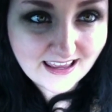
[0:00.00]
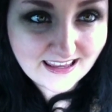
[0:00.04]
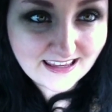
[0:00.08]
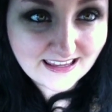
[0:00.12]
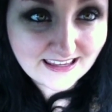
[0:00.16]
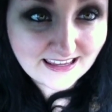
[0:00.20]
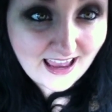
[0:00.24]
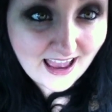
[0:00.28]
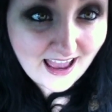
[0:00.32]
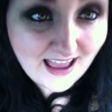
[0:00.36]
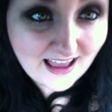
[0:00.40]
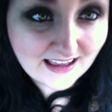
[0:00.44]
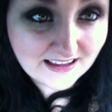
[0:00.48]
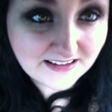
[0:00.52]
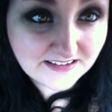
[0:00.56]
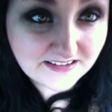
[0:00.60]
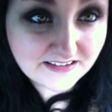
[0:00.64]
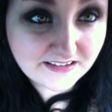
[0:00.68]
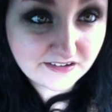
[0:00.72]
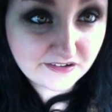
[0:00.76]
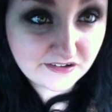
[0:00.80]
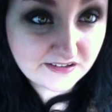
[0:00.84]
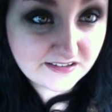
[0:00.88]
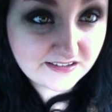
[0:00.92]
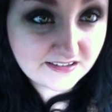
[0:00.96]
yeah,
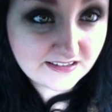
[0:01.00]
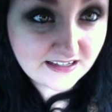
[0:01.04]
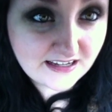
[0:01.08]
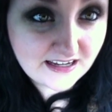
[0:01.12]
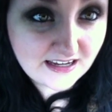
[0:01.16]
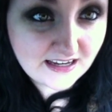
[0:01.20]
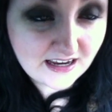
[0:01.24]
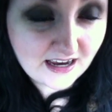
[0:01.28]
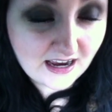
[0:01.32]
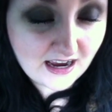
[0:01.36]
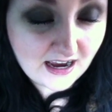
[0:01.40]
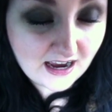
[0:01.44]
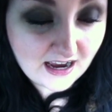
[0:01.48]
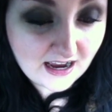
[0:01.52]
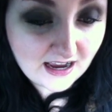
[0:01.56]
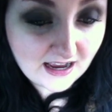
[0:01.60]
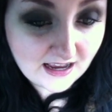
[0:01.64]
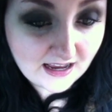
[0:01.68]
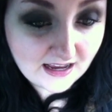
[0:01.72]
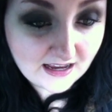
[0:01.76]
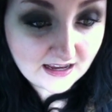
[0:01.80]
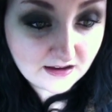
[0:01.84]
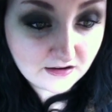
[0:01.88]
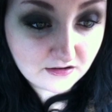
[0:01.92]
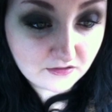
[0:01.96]
seriously,
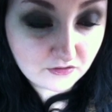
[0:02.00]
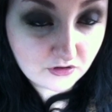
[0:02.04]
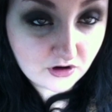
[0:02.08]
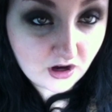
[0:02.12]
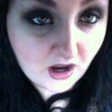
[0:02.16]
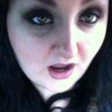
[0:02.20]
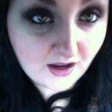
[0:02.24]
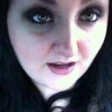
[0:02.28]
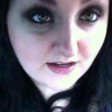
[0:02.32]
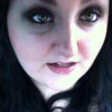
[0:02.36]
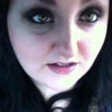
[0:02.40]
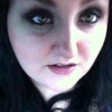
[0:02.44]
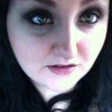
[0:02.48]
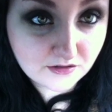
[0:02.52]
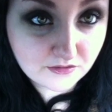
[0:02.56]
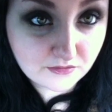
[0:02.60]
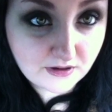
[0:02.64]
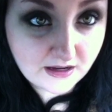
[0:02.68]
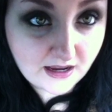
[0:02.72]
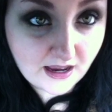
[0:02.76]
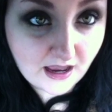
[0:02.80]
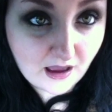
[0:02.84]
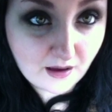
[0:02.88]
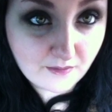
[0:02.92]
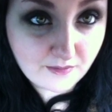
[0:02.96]
I got into the
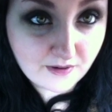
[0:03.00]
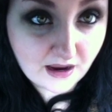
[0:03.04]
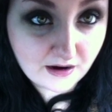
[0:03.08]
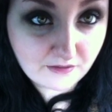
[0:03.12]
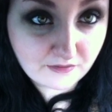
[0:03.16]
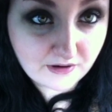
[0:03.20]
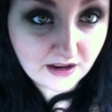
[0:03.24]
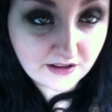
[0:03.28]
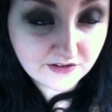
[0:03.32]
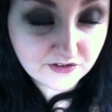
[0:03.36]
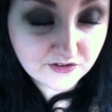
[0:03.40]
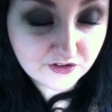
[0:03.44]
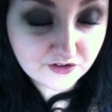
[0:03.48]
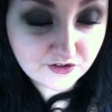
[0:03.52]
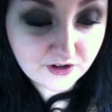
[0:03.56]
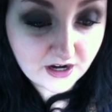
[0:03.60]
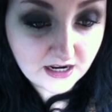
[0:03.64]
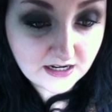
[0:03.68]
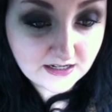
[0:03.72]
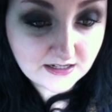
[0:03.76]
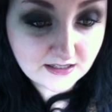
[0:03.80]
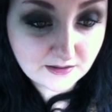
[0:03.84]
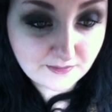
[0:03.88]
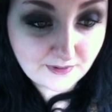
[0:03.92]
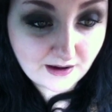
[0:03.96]
rehab, I ran straight
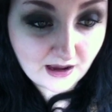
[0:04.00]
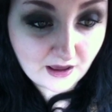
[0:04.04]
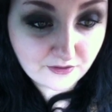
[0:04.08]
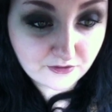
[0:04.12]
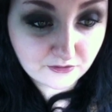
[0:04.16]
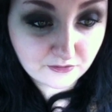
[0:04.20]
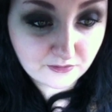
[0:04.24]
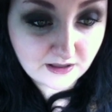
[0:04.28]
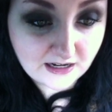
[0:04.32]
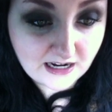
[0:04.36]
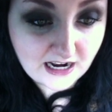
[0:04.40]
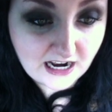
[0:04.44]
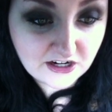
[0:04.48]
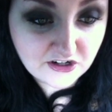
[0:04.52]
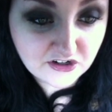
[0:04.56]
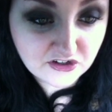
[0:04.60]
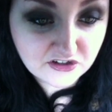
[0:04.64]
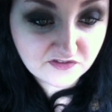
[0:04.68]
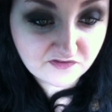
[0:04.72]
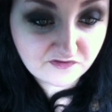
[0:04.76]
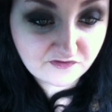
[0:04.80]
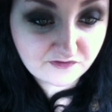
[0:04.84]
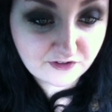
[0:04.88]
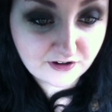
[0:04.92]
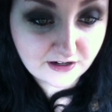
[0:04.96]
into the bathroom, and I
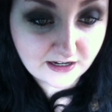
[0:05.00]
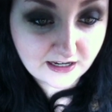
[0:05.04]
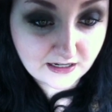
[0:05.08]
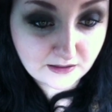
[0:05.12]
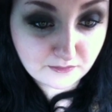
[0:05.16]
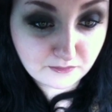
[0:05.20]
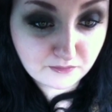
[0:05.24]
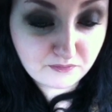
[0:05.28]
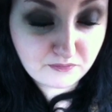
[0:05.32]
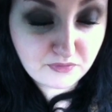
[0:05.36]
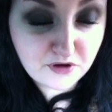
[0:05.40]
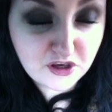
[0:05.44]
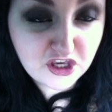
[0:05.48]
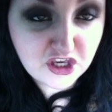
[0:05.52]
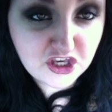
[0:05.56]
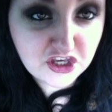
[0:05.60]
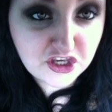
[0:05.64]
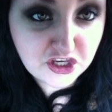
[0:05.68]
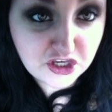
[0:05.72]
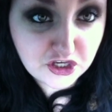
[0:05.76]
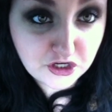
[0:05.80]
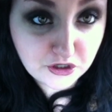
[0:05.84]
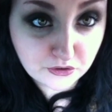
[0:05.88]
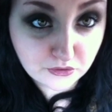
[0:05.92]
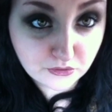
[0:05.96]
just freaking
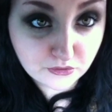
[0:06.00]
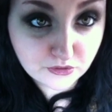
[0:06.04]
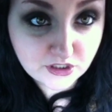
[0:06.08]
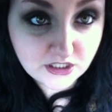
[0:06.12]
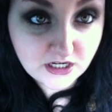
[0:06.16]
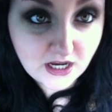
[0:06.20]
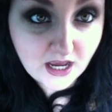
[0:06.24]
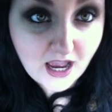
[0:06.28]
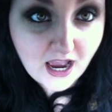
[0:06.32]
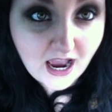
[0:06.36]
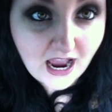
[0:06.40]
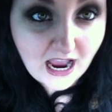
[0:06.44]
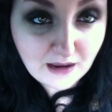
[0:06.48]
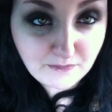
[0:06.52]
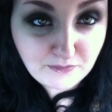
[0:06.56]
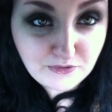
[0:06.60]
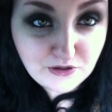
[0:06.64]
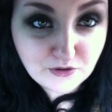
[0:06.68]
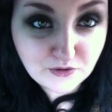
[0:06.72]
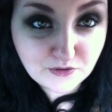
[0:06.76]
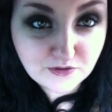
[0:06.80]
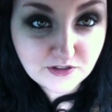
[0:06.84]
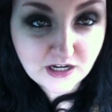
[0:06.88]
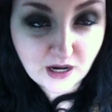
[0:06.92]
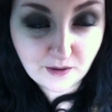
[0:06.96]
puked. I
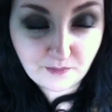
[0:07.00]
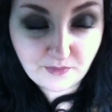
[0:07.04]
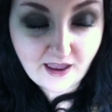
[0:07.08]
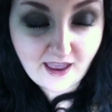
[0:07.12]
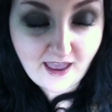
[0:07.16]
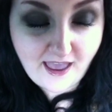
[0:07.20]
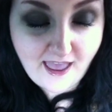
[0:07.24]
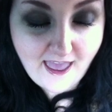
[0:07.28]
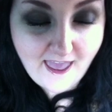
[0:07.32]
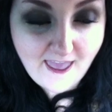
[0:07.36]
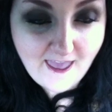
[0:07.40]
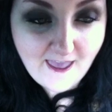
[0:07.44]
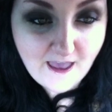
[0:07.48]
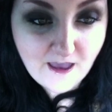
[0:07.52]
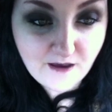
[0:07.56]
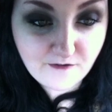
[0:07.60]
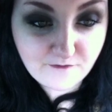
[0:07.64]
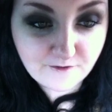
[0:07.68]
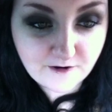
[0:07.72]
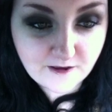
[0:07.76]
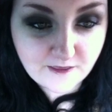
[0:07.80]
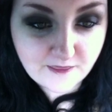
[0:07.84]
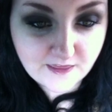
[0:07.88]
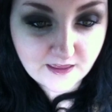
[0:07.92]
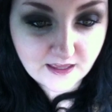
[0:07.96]
puked up
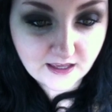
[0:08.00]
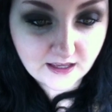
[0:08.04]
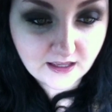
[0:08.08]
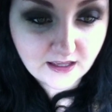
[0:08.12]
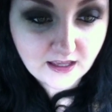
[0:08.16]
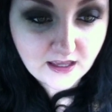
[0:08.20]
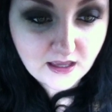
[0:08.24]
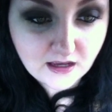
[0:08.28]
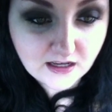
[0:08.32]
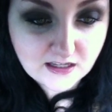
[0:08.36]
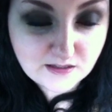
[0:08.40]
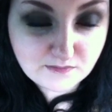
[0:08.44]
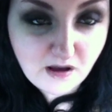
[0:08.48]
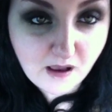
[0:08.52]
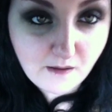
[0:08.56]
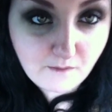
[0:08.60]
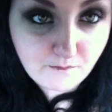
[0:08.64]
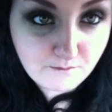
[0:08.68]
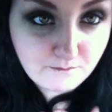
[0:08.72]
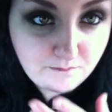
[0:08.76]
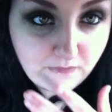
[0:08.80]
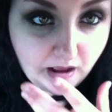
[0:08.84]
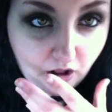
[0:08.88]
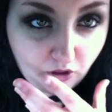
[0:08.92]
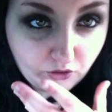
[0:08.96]
everything, because my
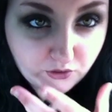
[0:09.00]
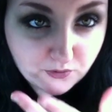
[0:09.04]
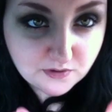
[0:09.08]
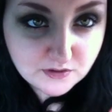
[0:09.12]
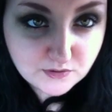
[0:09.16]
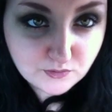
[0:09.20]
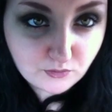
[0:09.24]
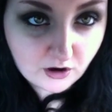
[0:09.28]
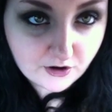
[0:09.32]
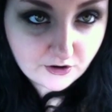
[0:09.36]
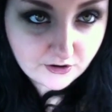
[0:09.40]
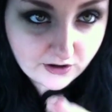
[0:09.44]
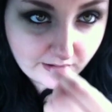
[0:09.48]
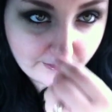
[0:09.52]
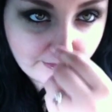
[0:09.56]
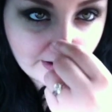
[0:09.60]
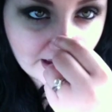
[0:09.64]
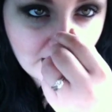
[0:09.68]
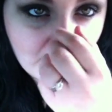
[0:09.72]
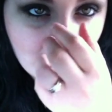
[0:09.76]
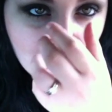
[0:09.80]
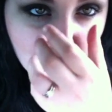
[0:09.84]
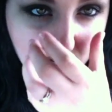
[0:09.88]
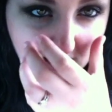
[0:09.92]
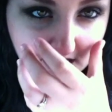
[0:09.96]
mouth was watering, and my
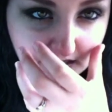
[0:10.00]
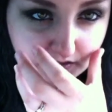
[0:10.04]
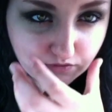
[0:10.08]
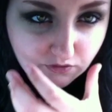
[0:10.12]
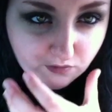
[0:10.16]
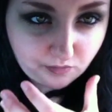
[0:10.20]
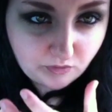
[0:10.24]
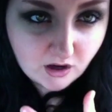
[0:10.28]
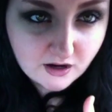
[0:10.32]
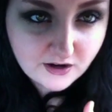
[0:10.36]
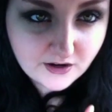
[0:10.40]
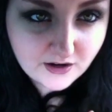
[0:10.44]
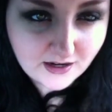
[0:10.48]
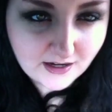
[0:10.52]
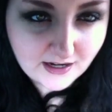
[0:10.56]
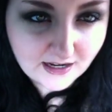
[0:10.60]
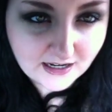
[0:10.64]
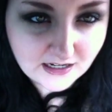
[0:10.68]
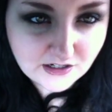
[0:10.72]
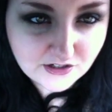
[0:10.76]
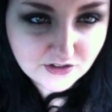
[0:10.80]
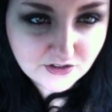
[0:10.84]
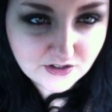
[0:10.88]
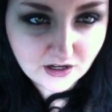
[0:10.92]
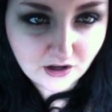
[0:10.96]
eyes were watering, and I
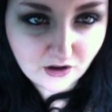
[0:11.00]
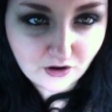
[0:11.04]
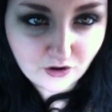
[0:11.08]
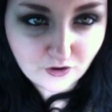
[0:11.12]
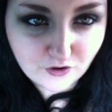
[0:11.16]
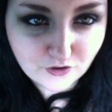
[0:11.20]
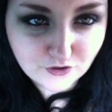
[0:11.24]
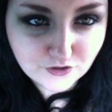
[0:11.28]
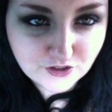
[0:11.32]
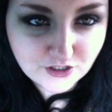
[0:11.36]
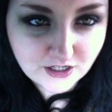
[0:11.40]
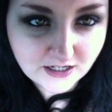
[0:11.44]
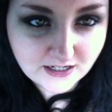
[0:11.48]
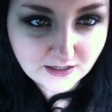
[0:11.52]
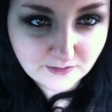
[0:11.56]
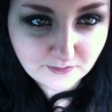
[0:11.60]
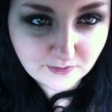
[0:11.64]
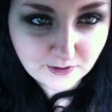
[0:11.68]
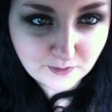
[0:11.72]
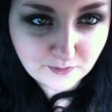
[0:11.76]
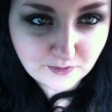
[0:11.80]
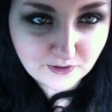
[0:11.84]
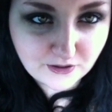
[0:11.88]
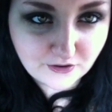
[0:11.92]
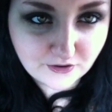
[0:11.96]
can just tell, oh shit, I'm
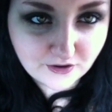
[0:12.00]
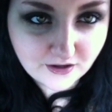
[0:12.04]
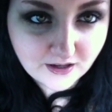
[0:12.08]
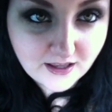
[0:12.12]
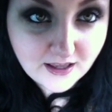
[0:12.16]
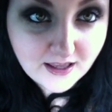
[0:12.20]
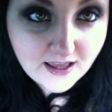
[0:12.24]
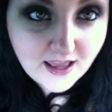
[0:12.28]
gonna puke.